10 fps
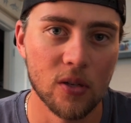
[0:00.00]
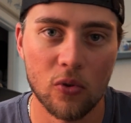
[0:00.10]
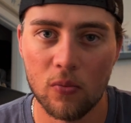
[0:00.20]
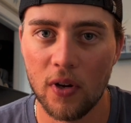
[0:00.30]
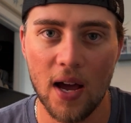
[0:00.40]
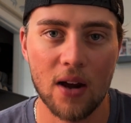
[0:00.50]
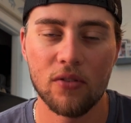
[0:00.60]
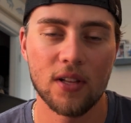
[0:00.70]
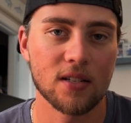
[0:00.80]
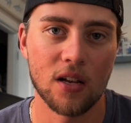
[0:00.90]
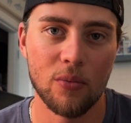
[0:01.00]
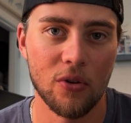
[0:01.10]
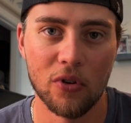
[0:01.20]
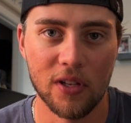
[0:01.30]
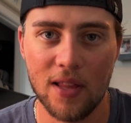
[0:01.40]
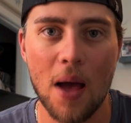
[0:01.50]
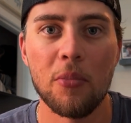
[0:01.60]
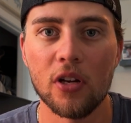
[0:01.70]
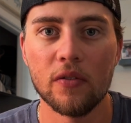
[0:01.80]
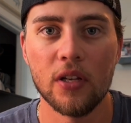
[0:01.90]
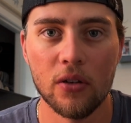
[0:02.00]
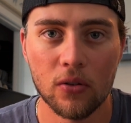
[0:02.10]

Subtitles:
But I don't think that's going to be really that big of a deal.